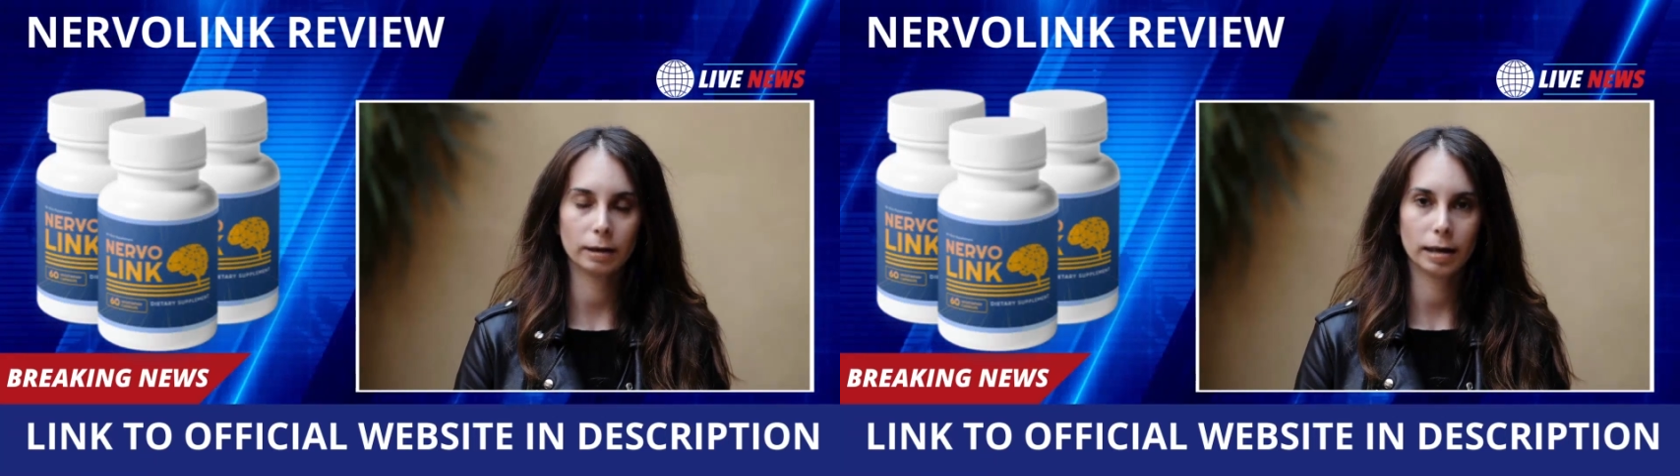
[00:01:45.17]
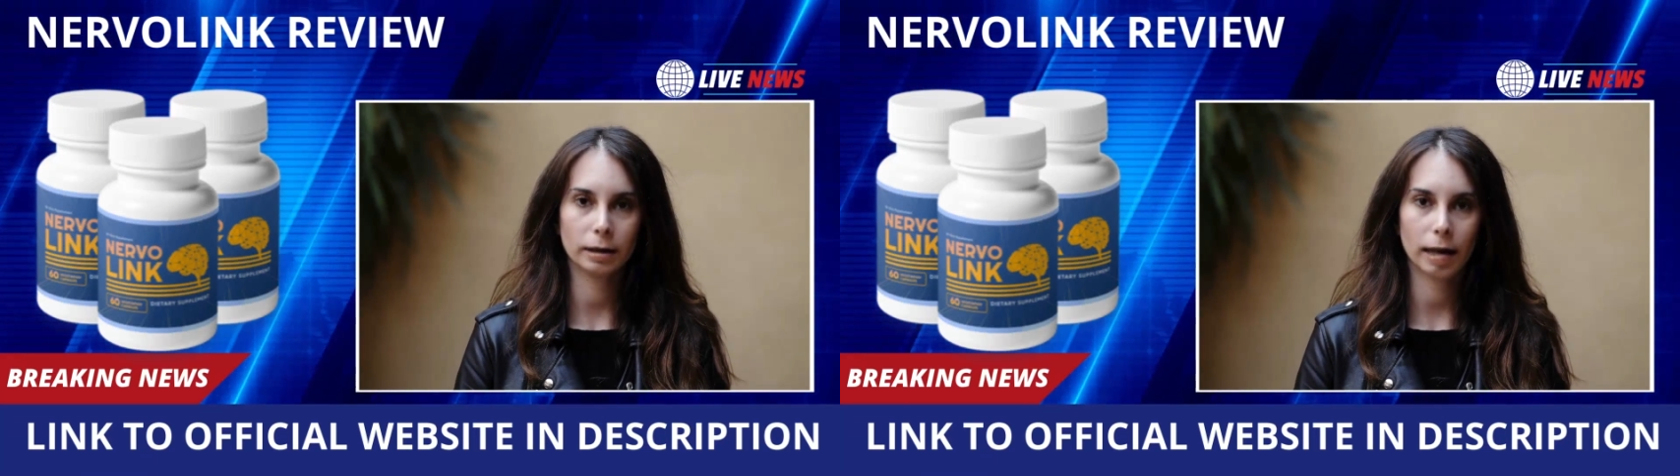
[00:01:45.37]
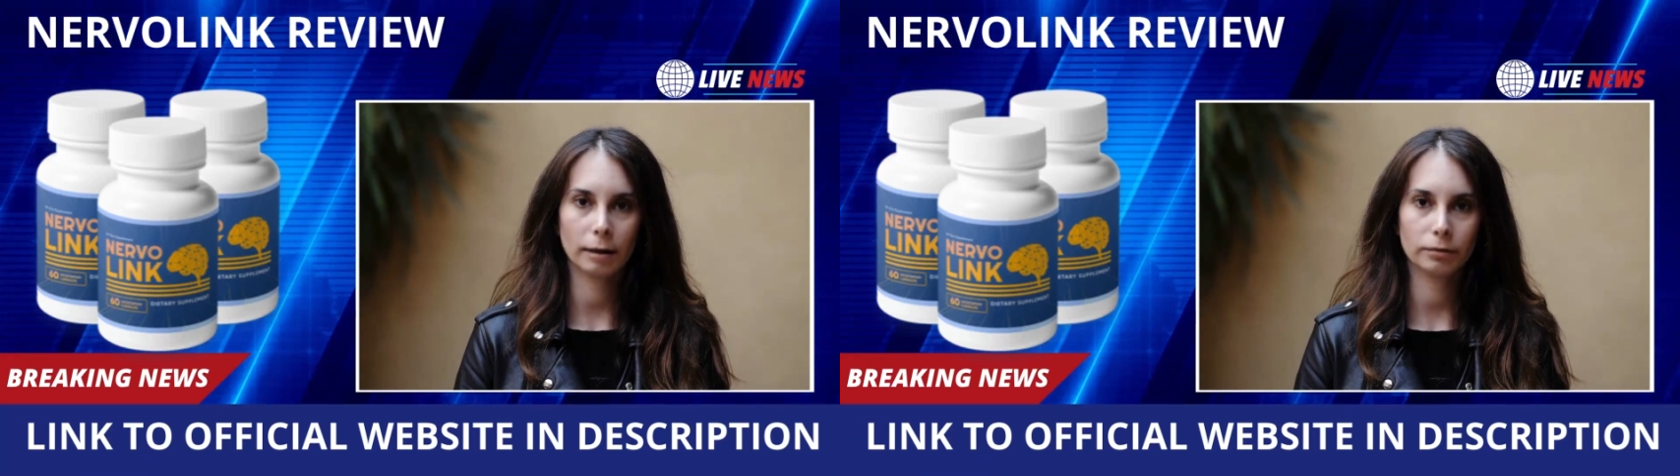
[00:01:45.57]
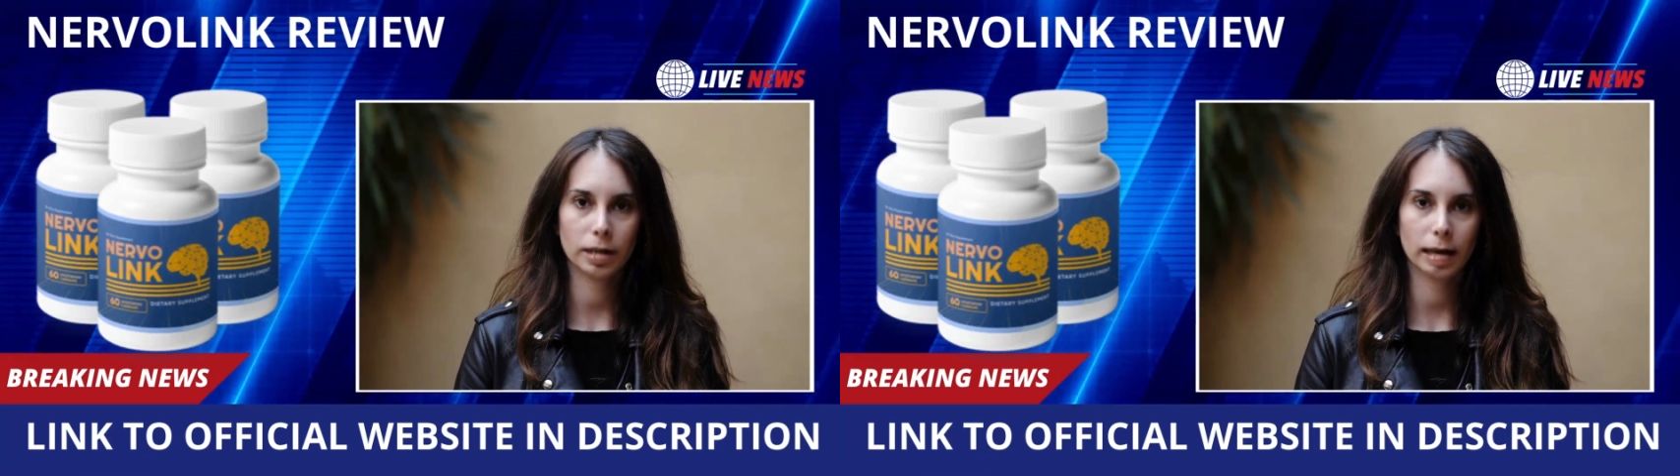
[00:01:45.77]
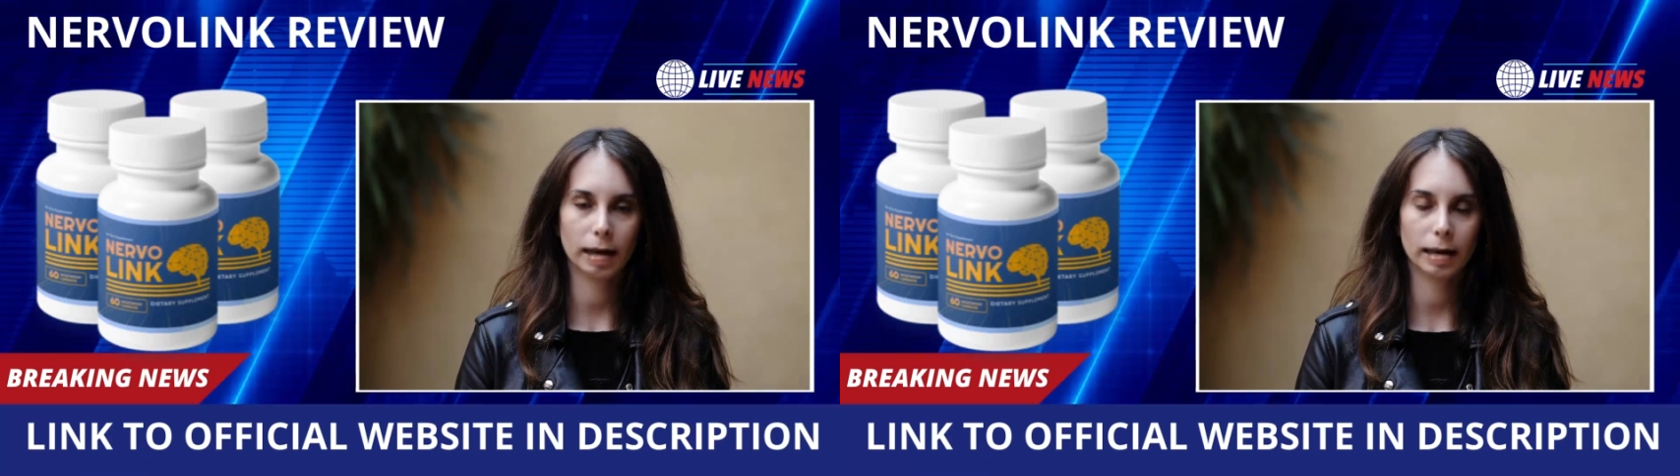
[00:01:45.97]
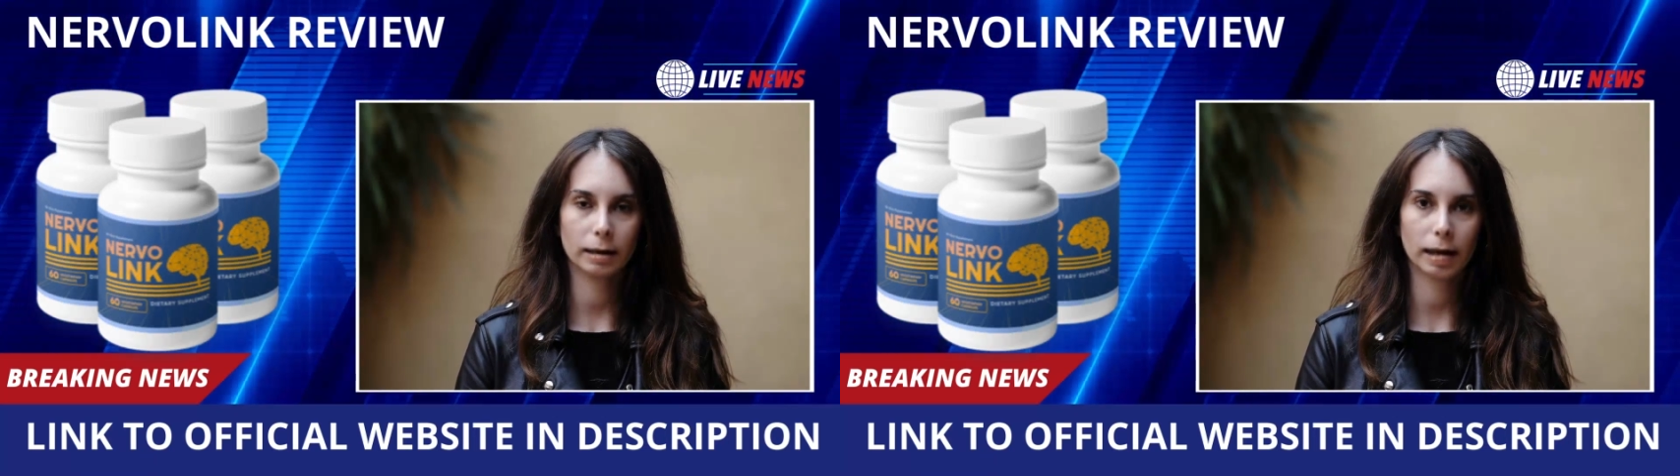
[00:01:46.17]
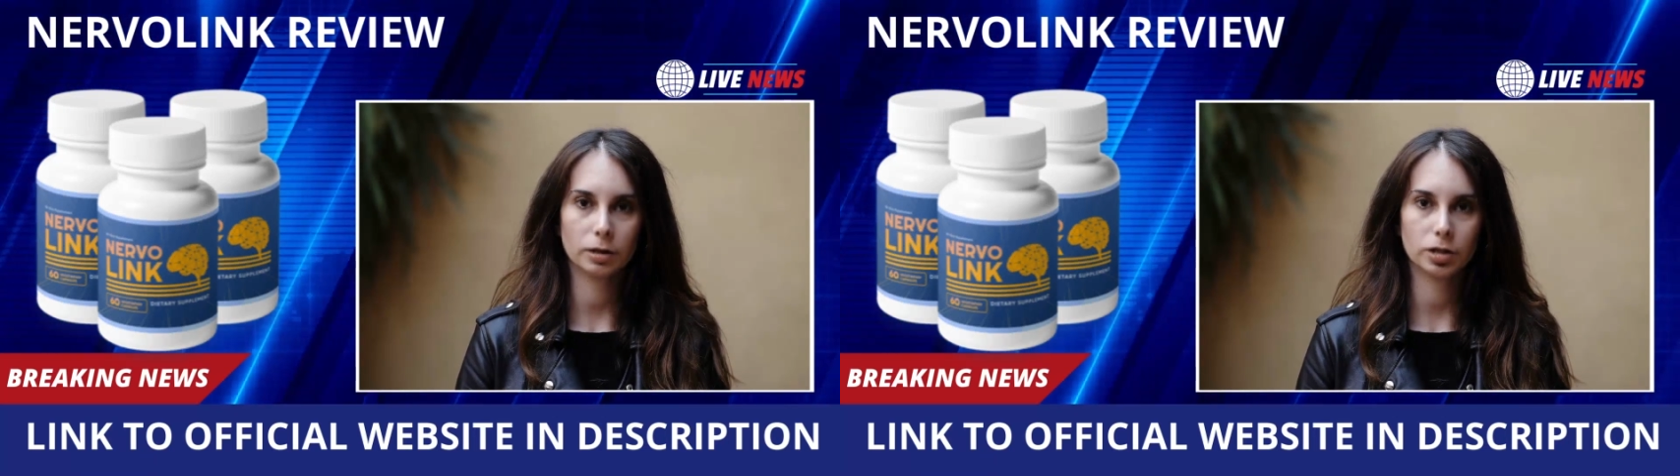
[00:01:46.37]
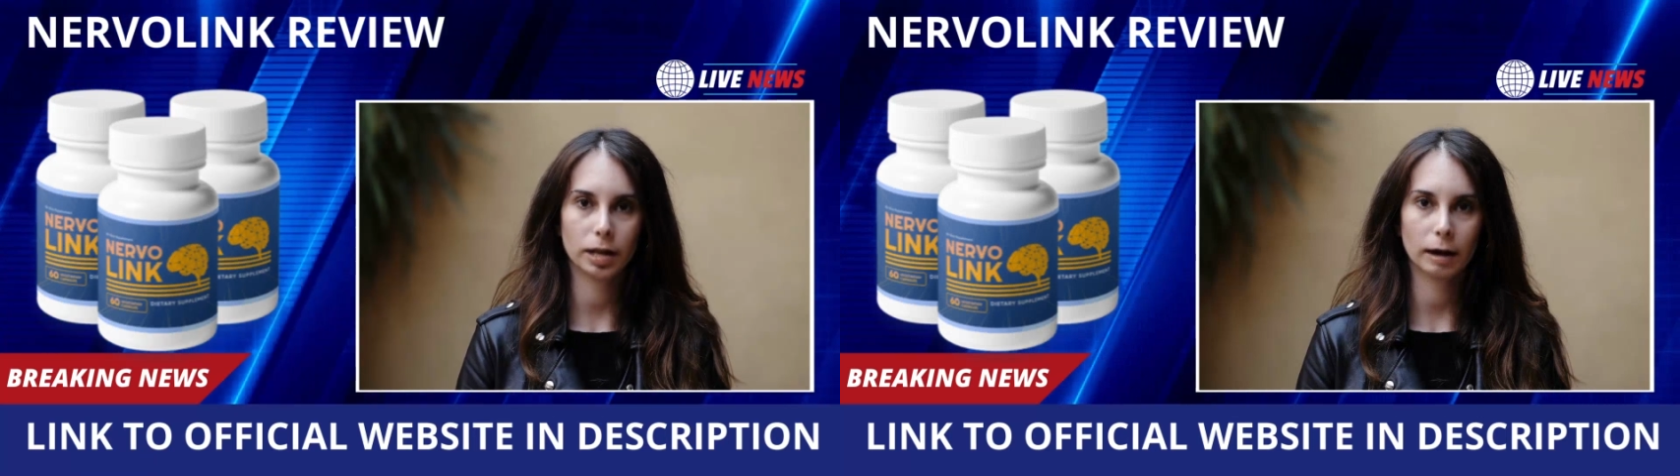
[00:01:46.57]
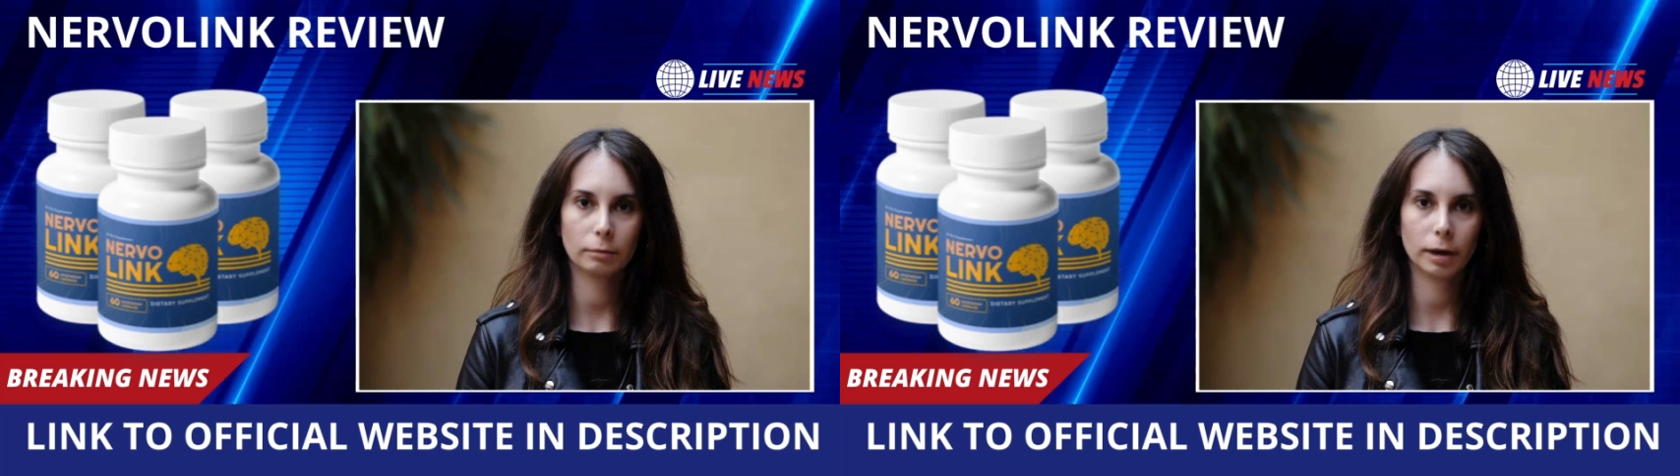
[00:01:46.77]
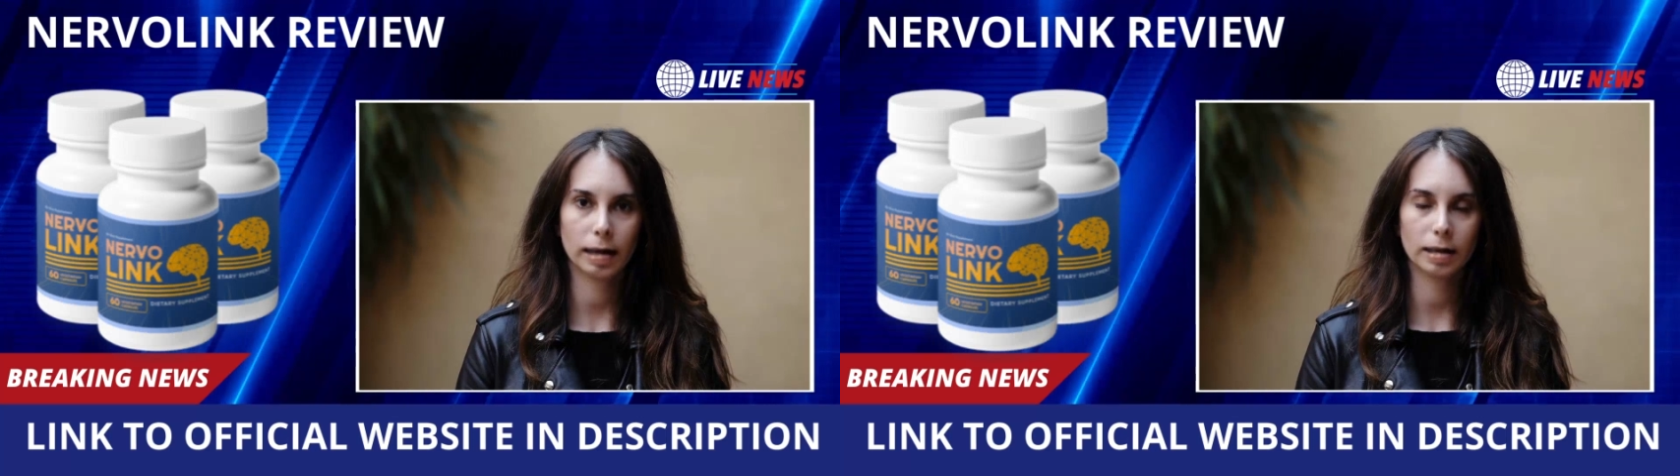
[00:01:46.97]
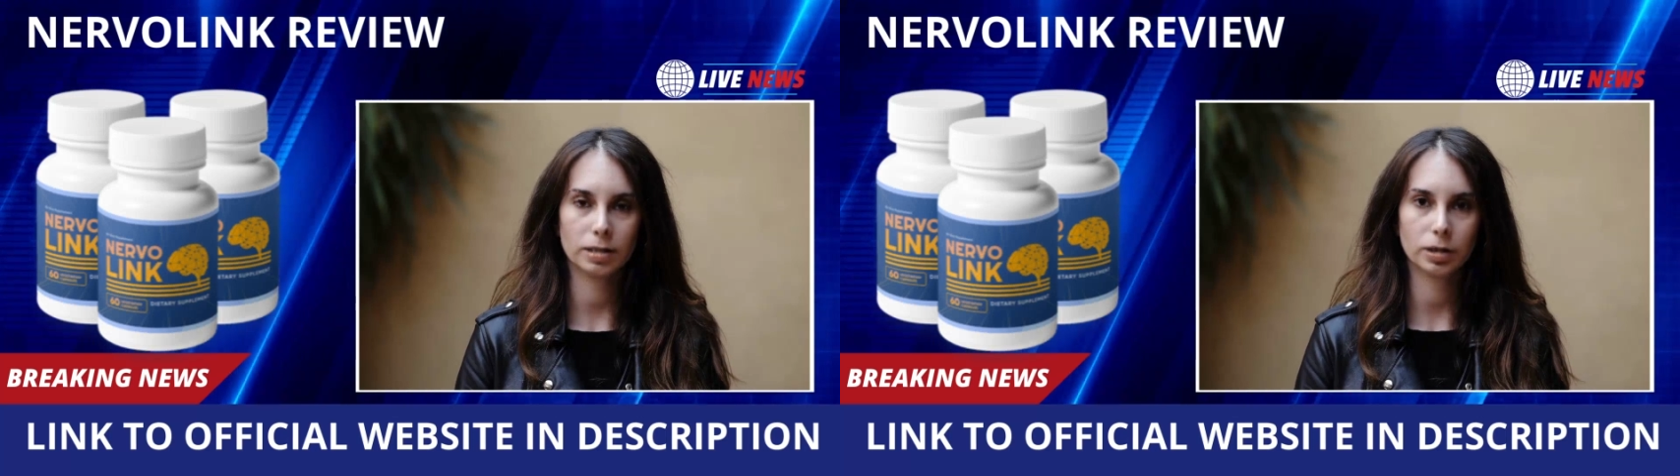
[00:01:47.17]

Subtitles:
in an FDA and GMP